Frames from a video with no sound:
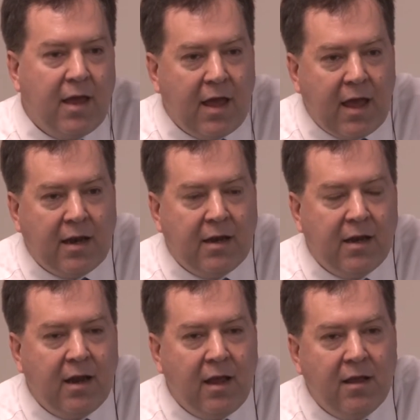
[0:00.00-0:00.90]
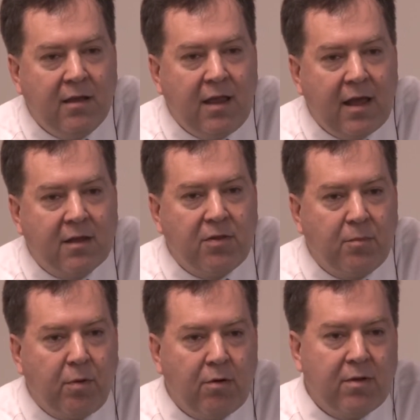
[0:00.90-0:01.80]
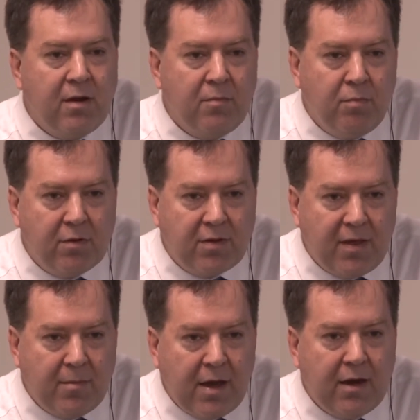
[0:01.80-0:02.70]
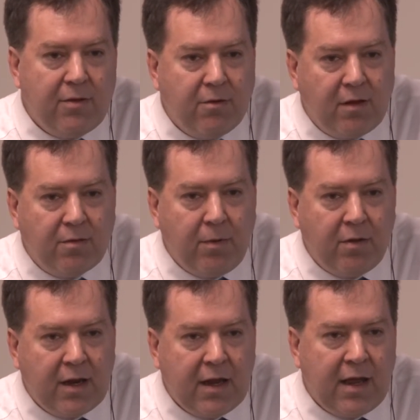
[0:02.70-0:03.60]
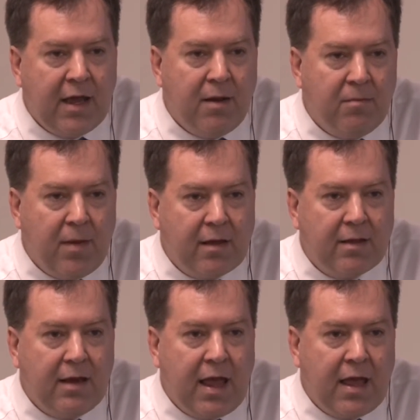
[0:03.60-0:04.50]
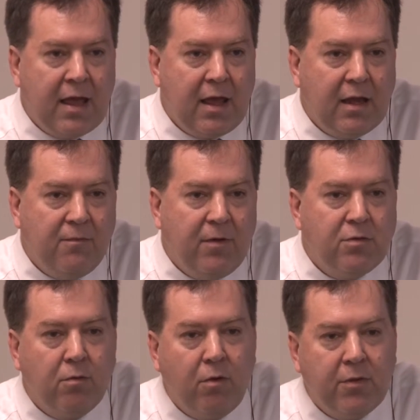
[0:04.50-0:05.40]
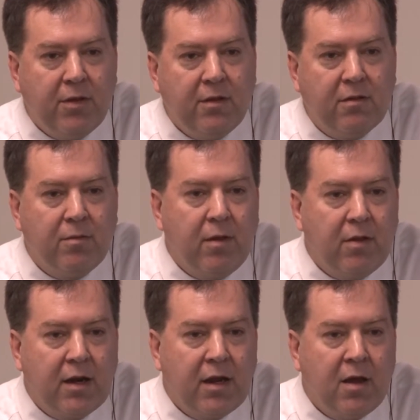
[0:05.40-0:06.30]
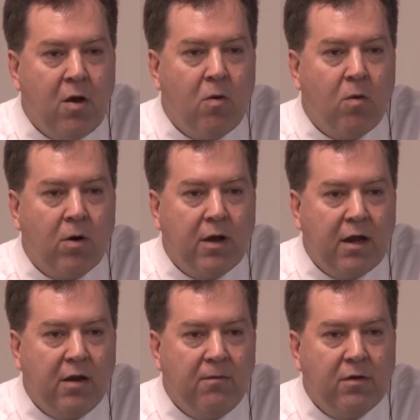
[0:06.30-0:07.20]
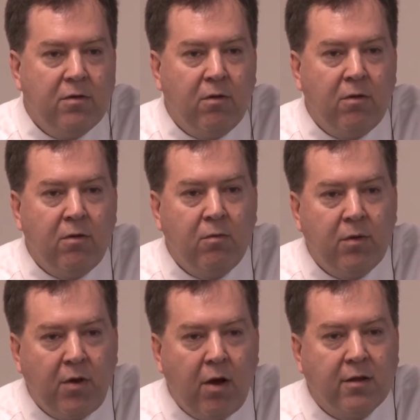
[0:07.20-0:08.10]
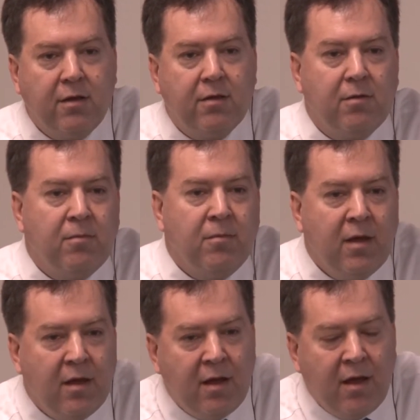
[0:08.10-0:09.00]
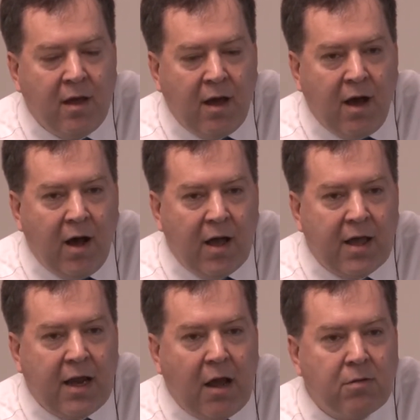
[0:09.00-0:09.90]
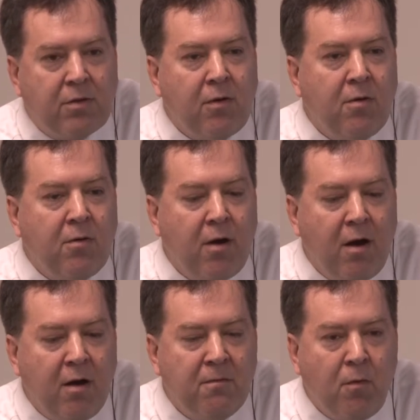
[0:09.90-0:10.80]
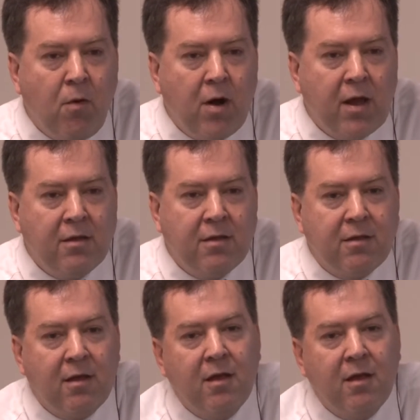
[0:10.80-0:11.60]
It takes the person, puts them ahead of their disability, and it makes it an individual with a disability or an individual with autism. It also avoids